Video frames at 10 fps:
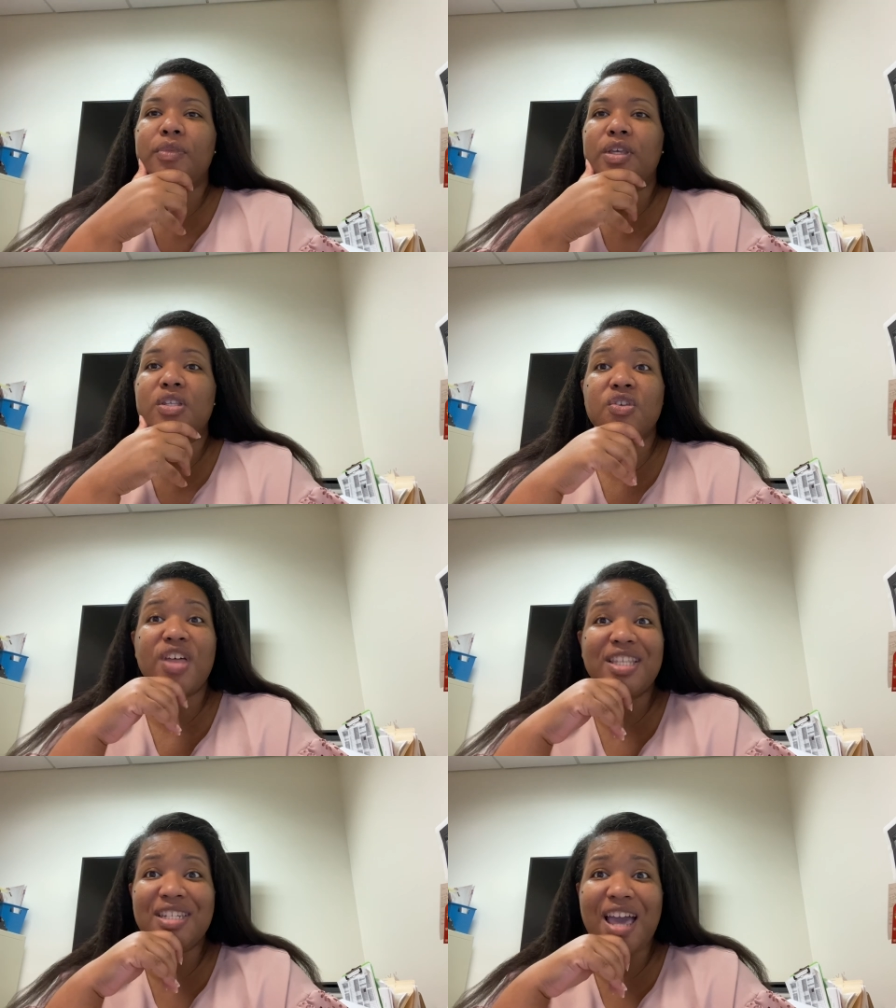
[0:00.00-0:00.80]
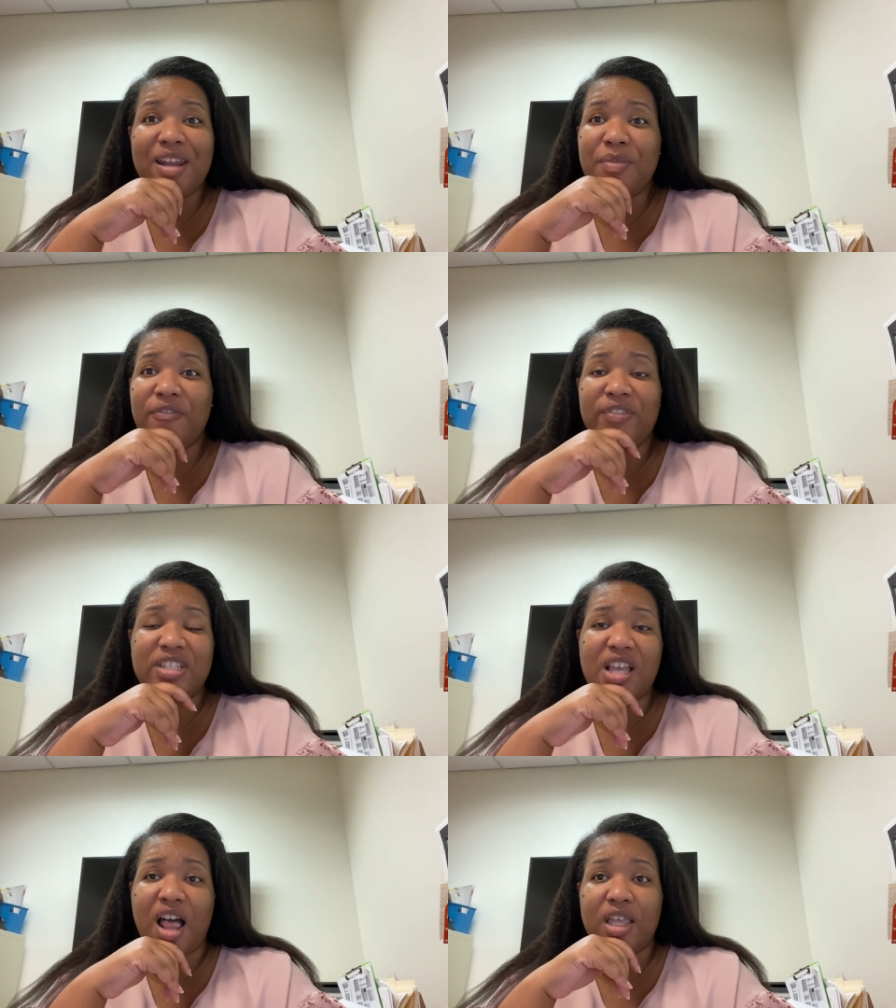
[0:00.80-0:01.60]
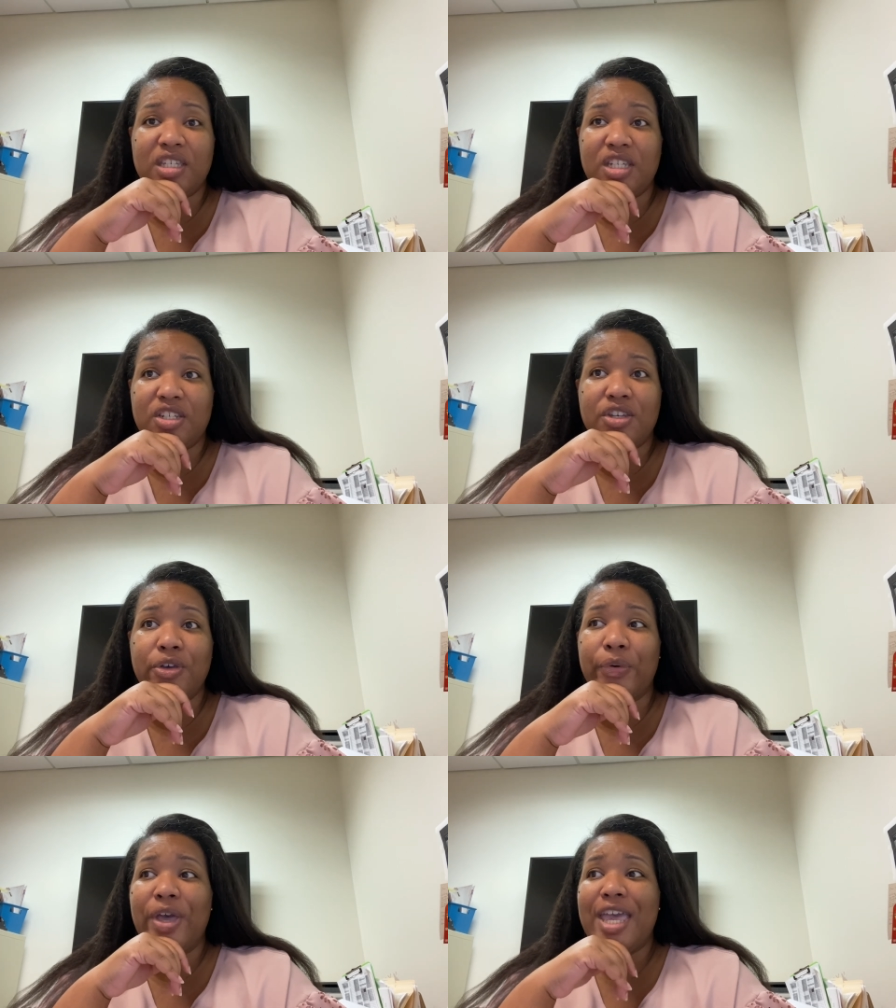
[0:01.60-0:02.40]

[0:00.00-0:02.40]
So that's anatomy and physiology too.